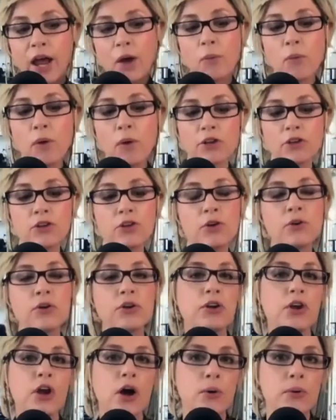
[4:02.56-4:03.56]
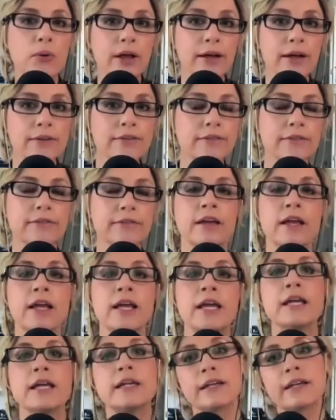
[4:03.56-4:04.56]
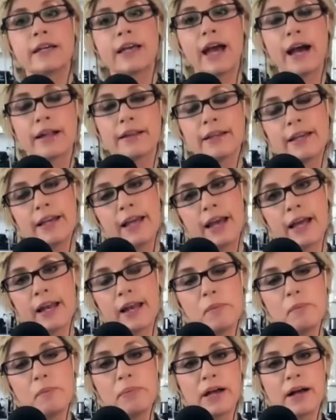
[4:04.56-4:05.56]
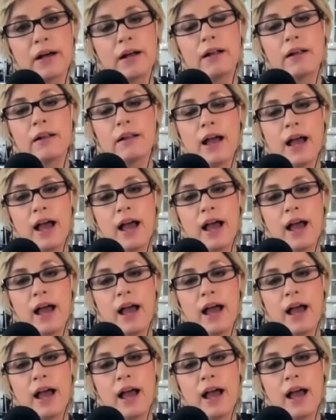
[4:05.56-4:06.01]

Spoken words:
I want you to notice Kellyanne and Bill